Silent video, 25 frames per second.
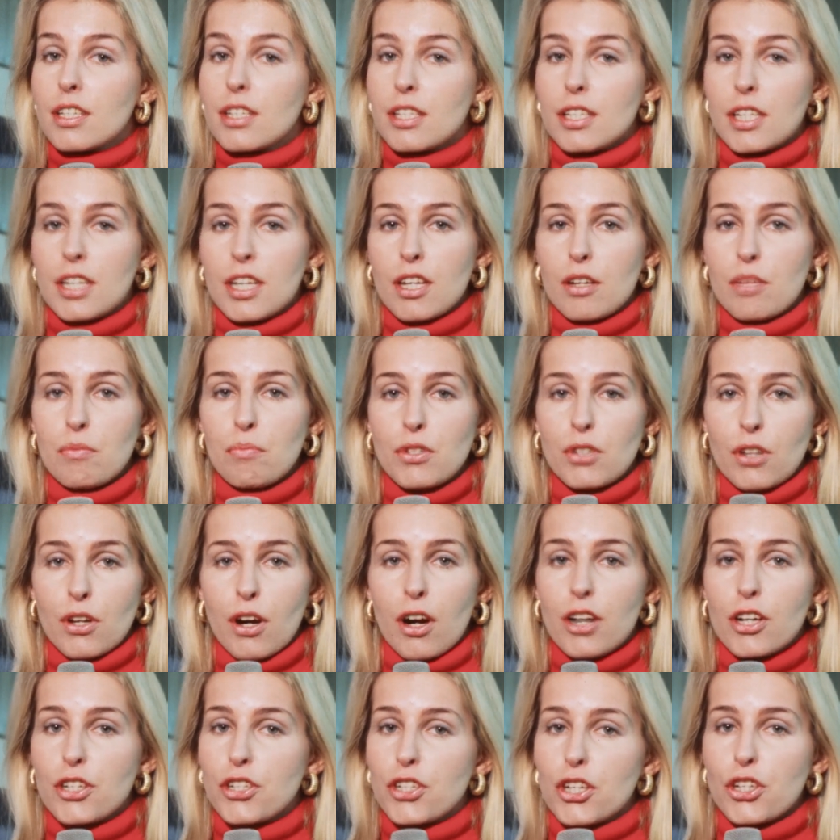it seems,
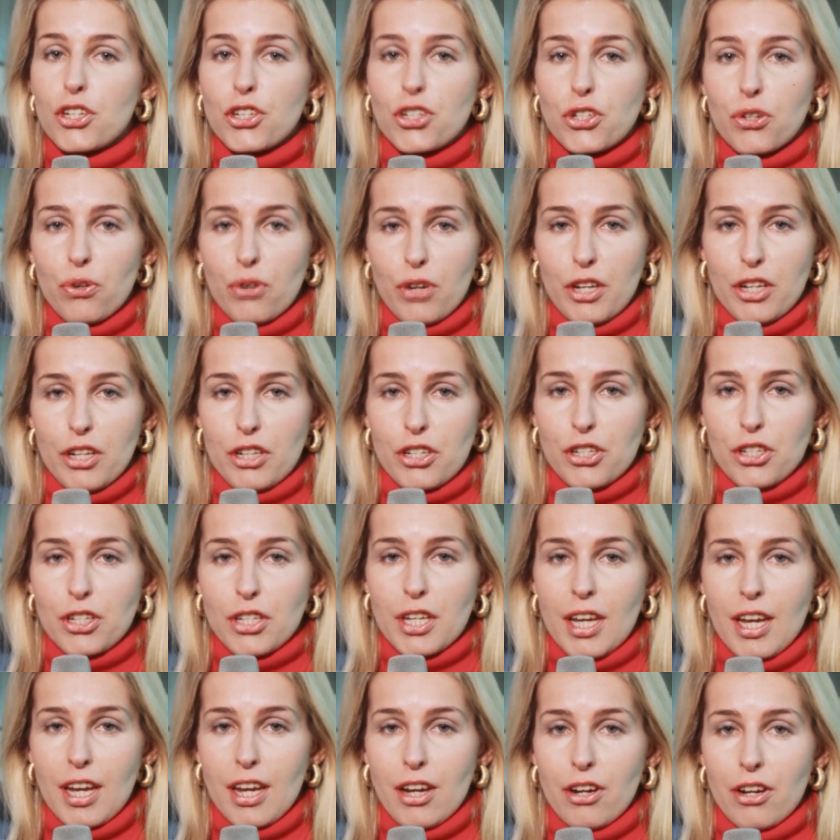are just shortage
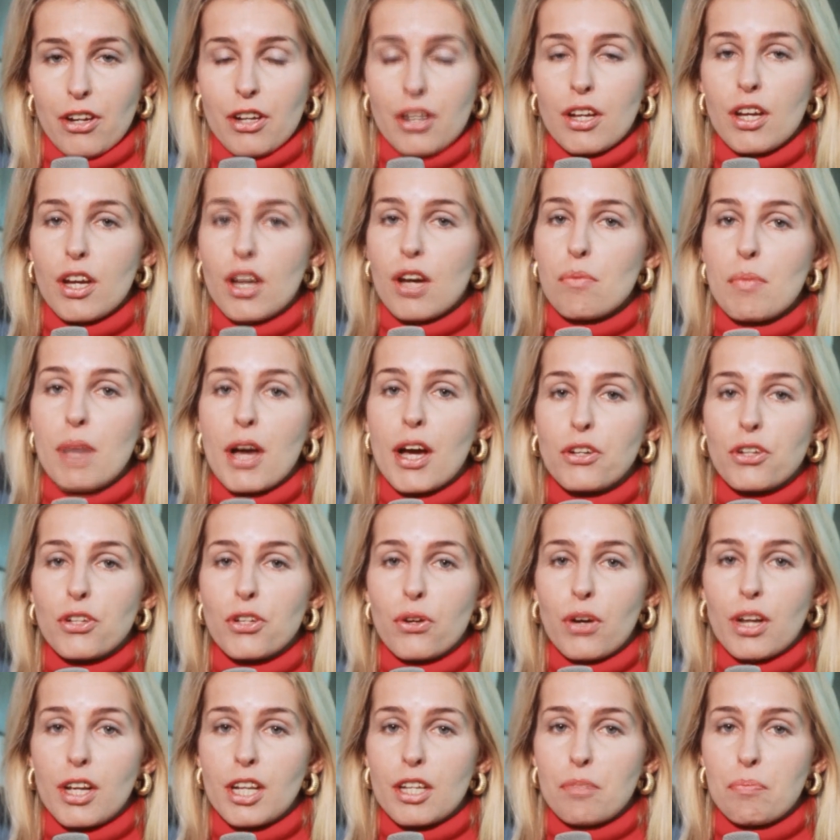scared about
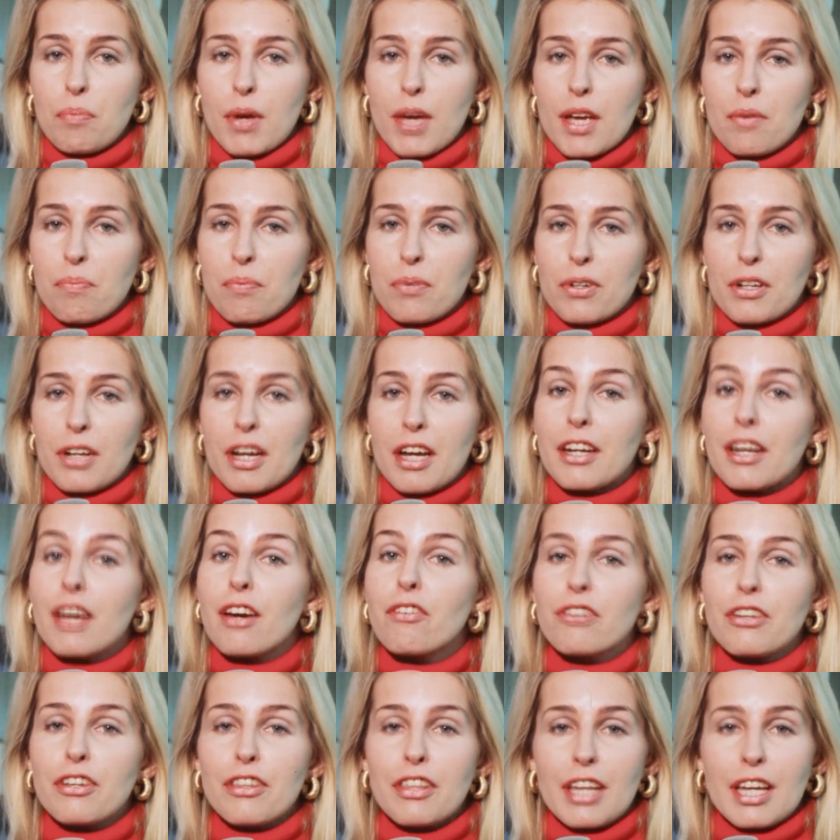toilet paper and
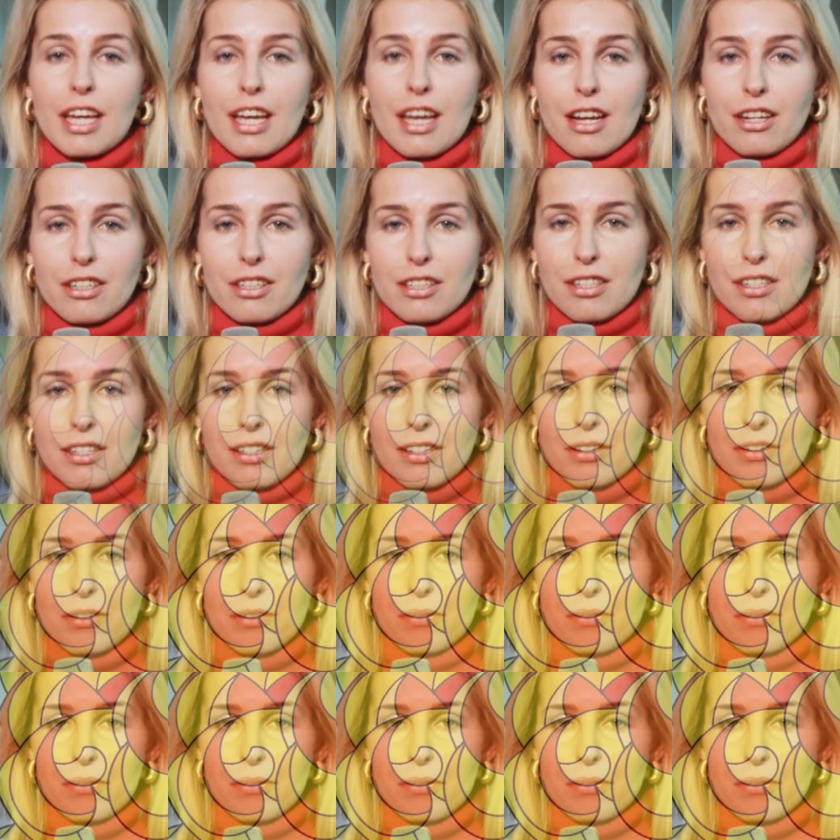everything else.